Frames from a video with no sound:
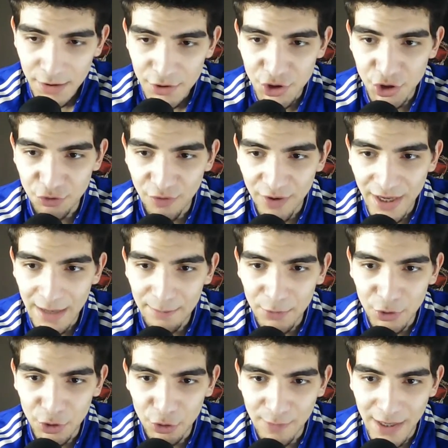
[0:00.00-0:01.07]
Do you rate
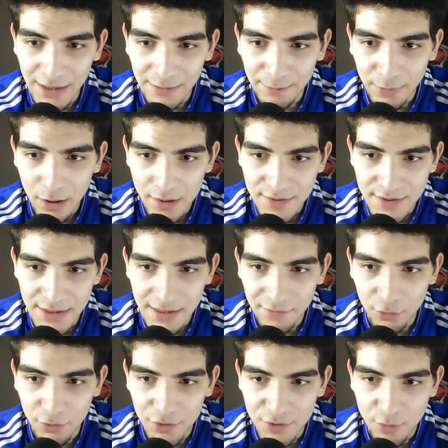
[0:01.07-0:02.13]
Ampadu, man? Passing
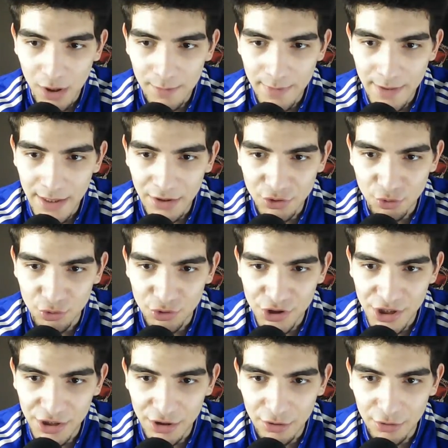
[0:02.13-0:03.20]
level is way better than
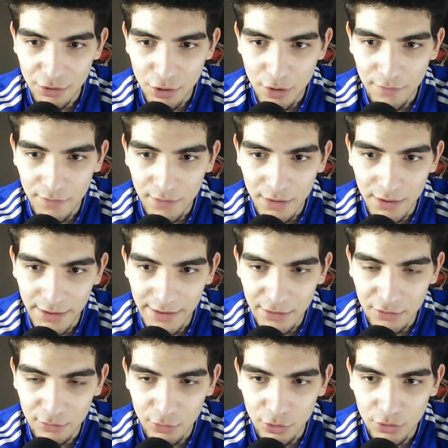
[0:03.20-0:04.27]
Jorginho, Cover, and
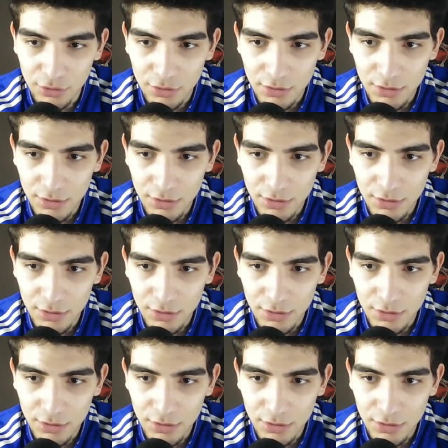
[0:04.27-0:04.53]
Gilmour.